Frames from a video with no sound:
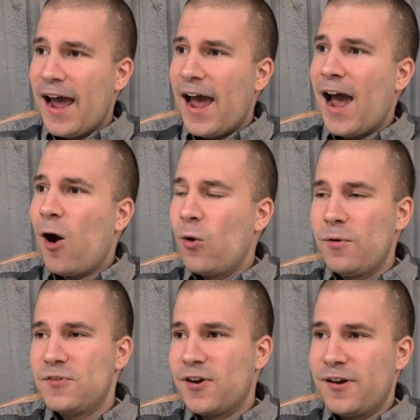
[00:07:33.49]
how it
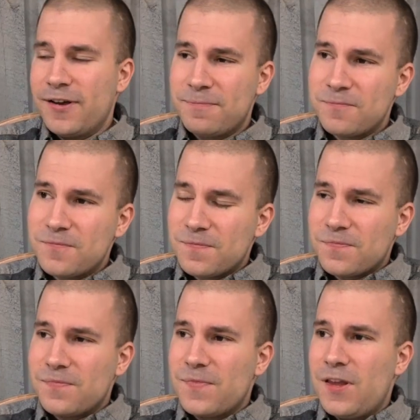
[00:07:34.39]
was going
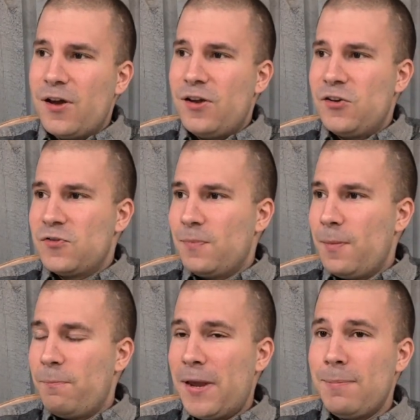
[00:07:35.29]
to just
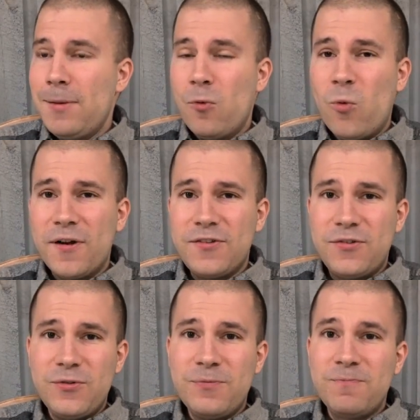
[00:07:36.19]
make people want
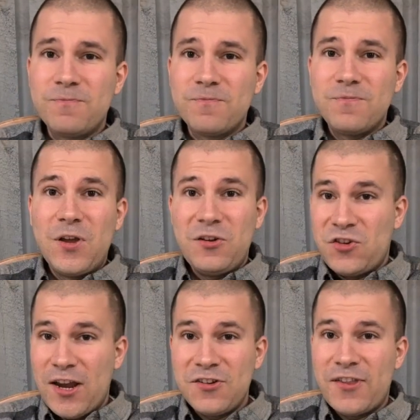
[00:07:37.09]
to
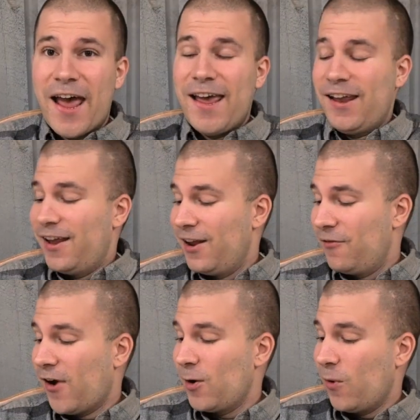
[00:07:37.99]
change that
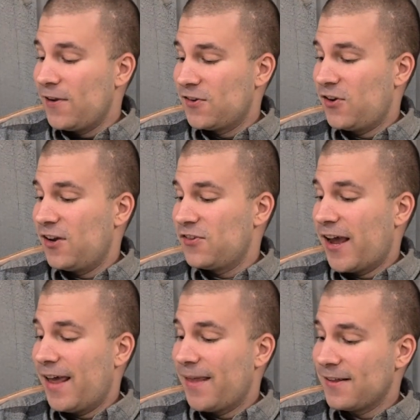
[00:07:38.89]
and find ways to change
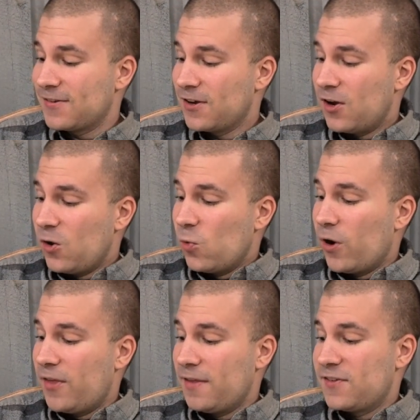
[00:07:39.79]
that. And that's
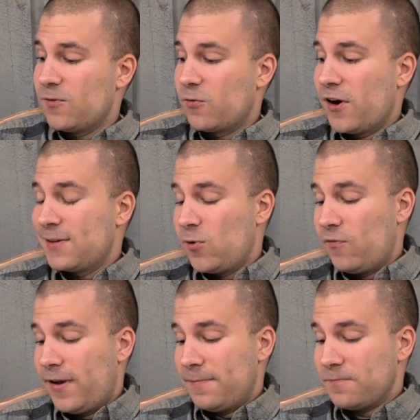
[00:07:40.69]
where I think the civil rights
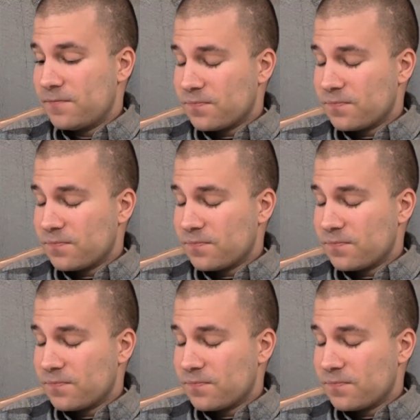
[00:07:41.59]
movement